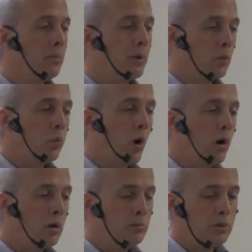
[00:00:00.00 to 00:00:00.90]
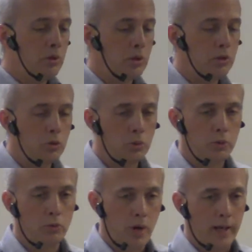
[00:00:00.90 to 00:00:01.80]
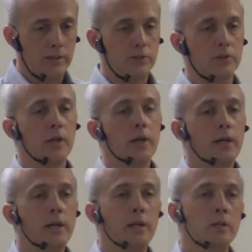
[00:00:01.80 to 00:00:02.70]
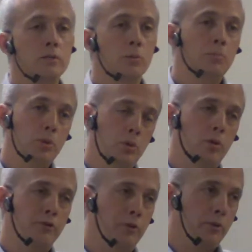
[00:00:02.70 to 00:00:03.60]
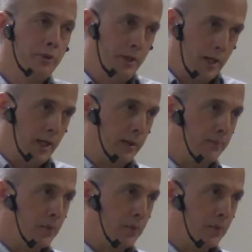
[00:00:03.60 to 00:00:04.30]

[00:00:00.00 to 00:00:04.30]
But welcome to the human race. It is a beautiful thing.